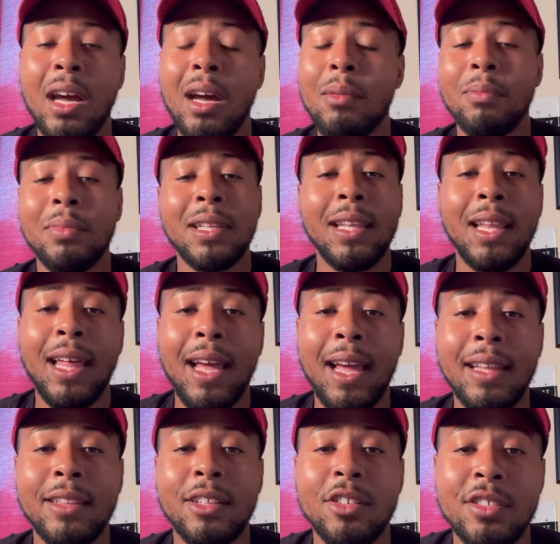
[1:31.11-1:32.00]
I'm
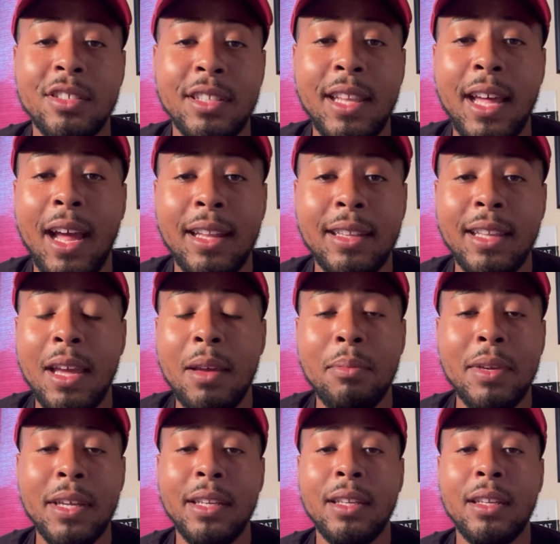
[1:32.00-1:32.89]
glad there's not that
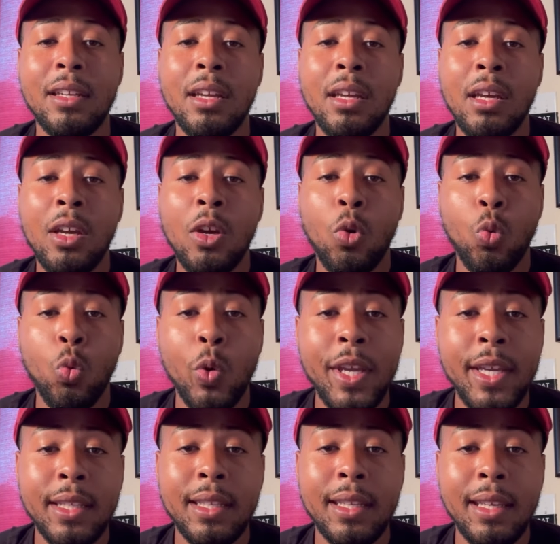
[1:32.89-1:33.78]
many
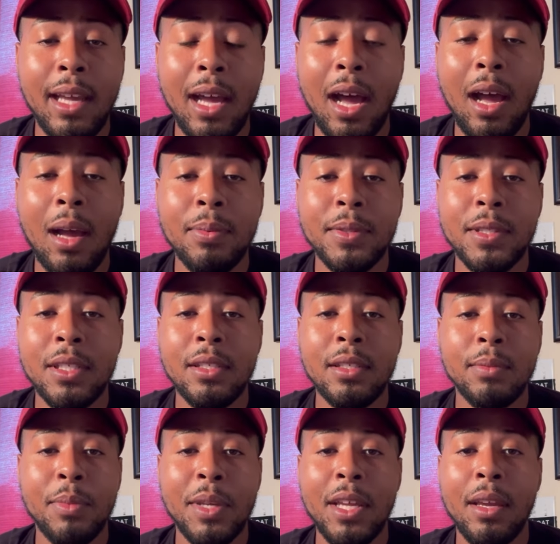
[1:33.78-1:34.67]
weekly
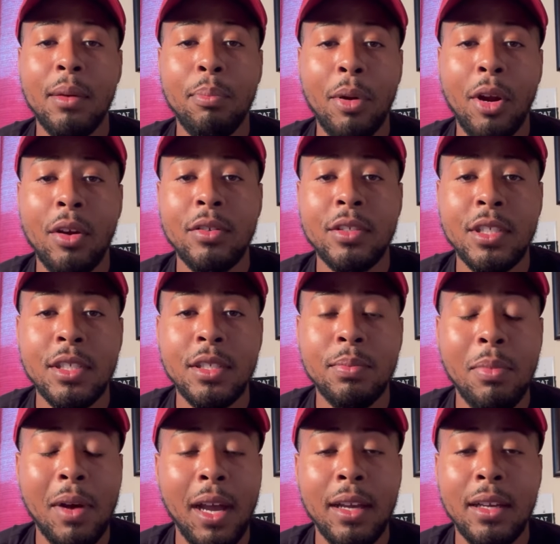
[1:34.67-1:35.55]
options being
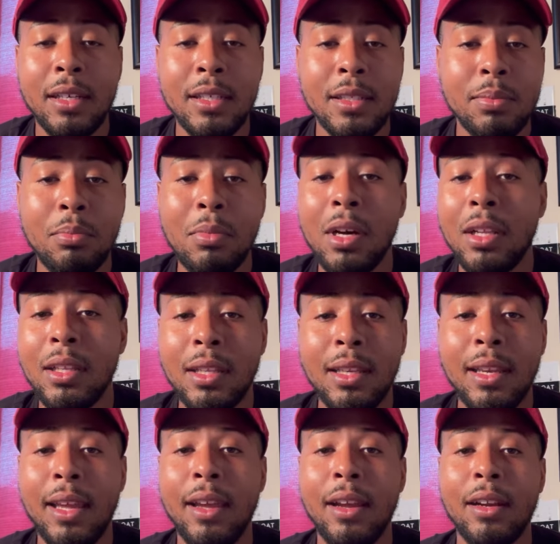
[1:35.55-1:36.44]
purchased by us
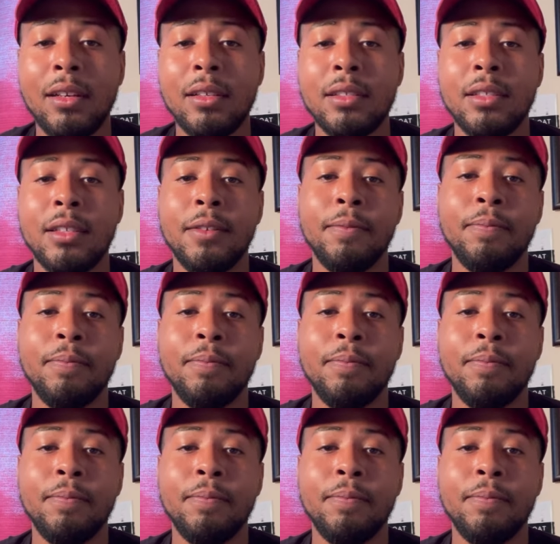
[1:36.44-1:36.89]
Mullenaires.